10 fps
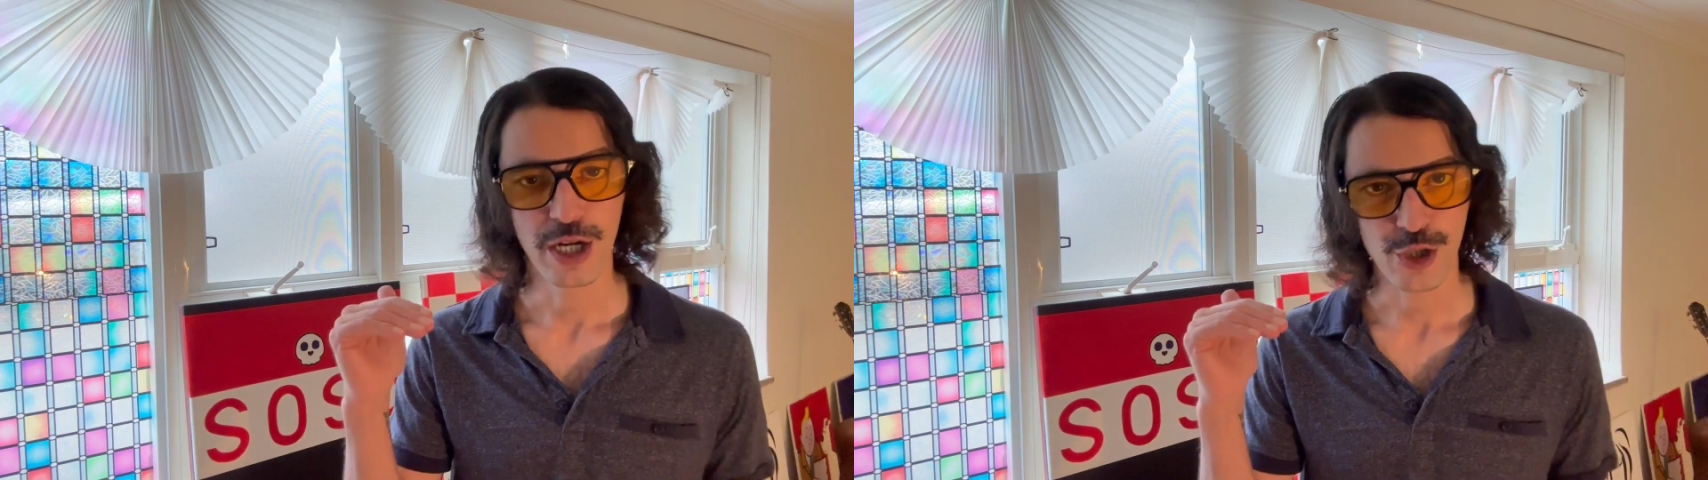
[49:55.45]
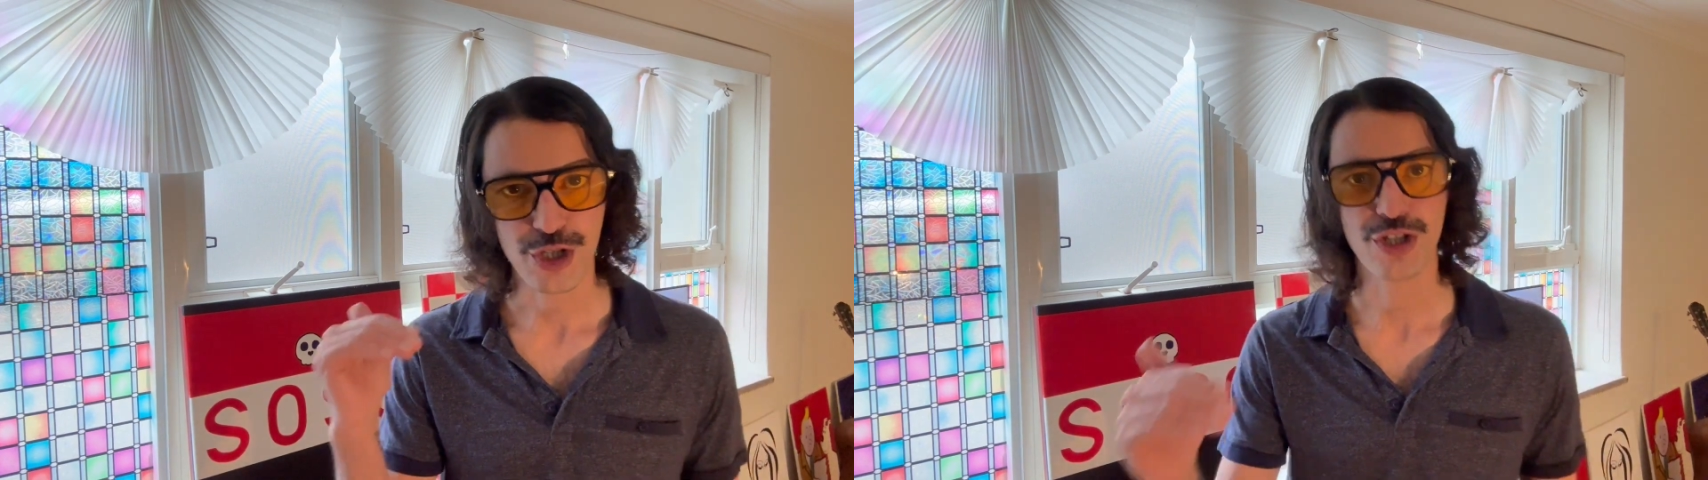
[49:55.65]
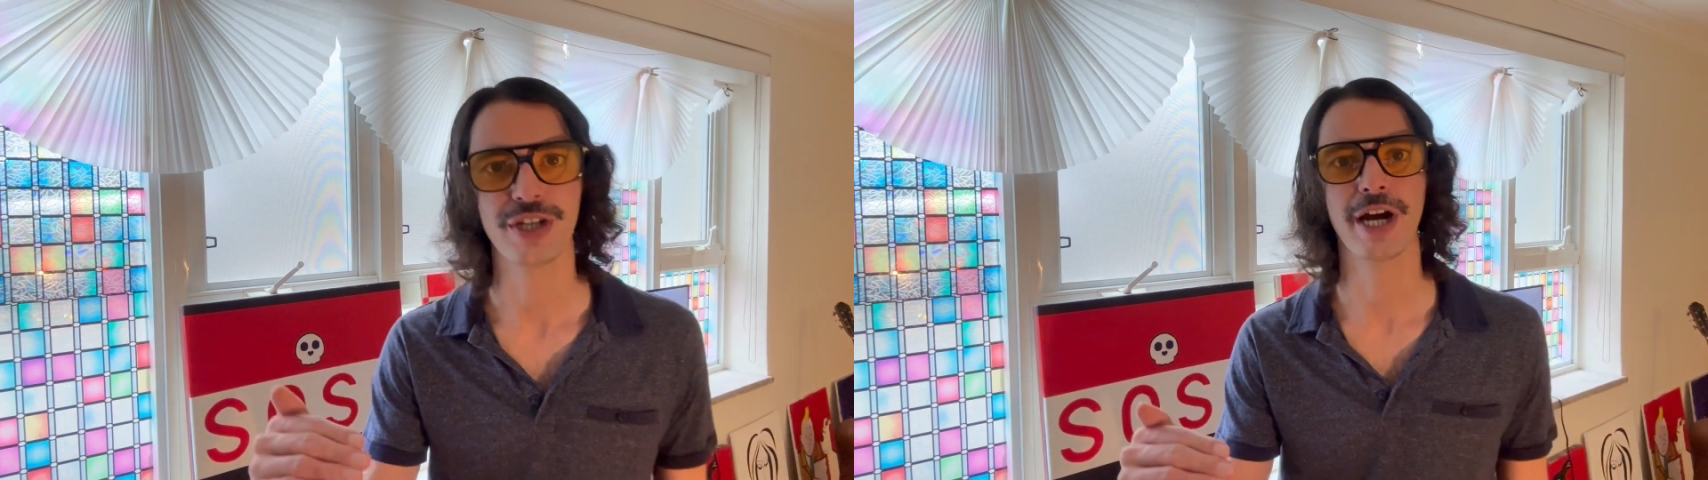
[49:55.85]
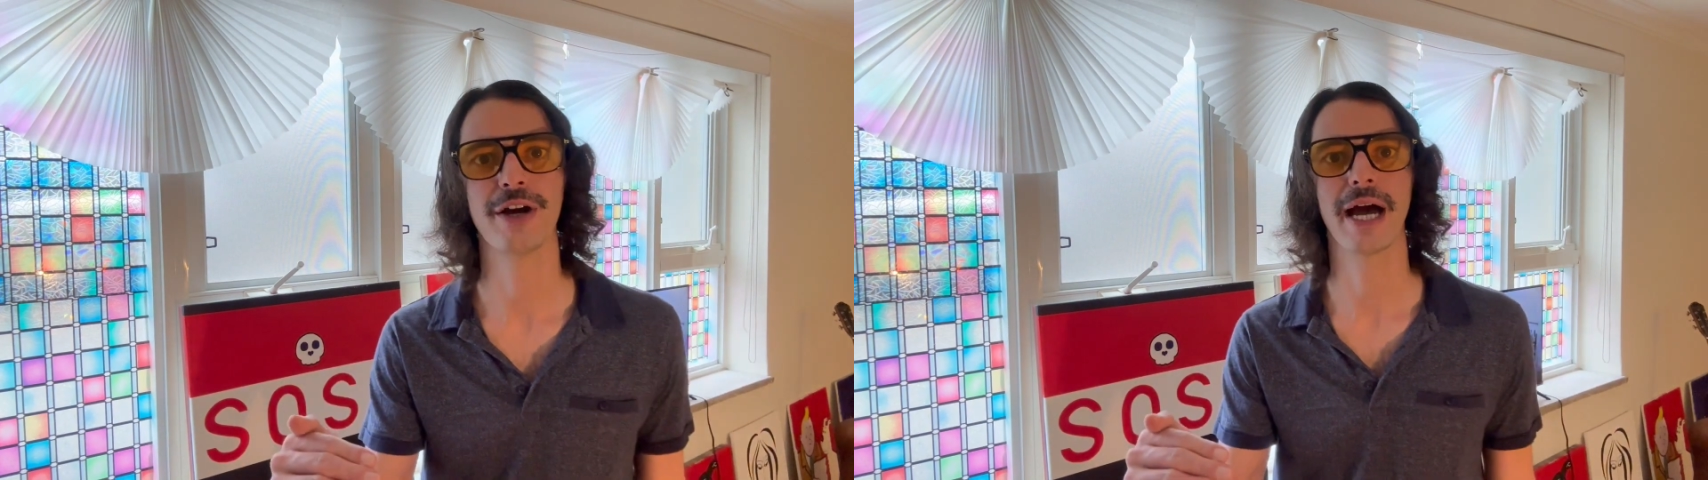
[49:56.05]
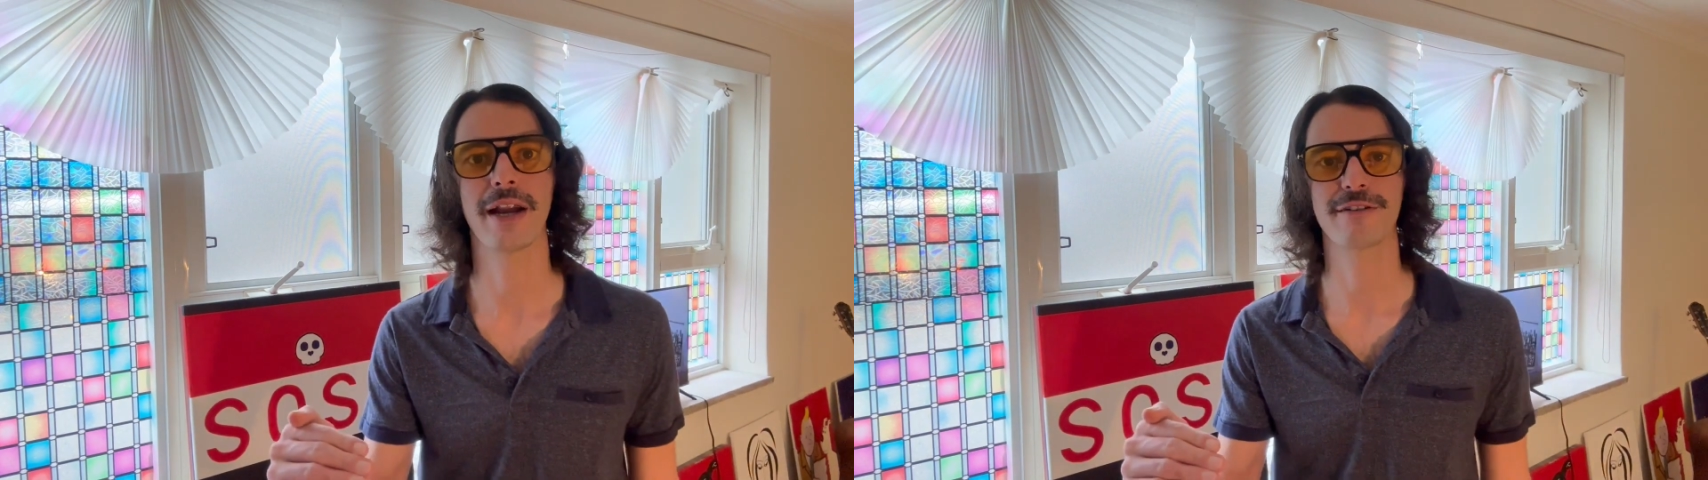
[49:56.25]
just to
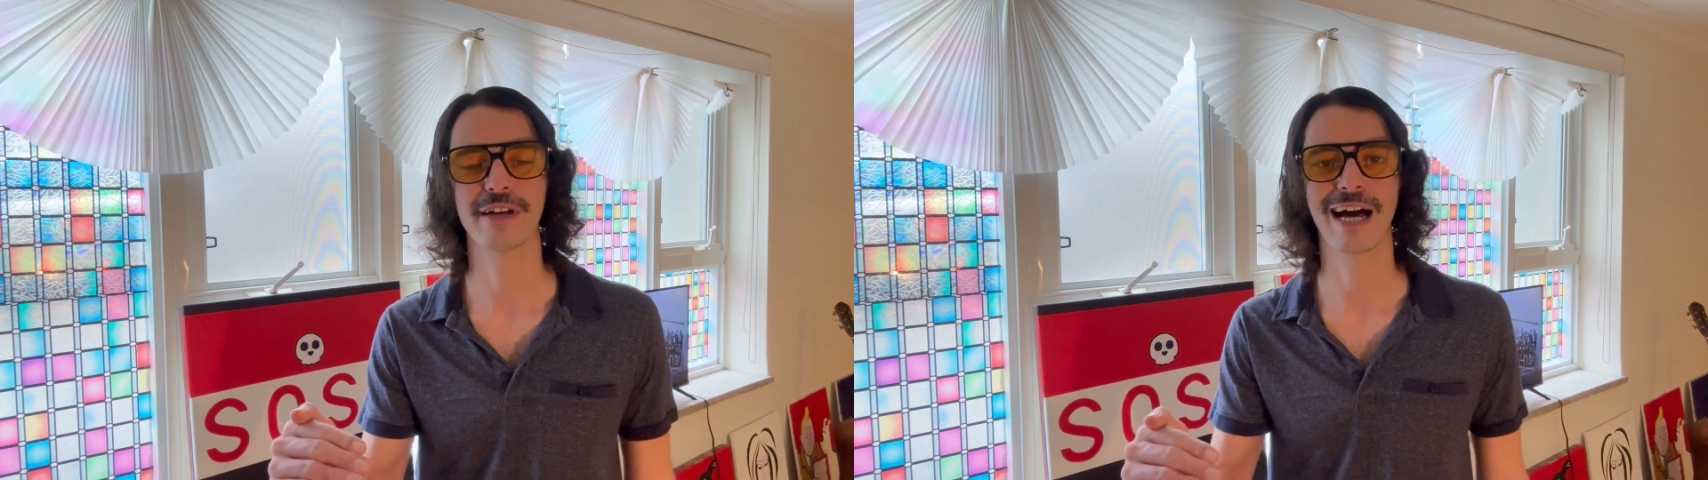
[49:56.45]
carry out every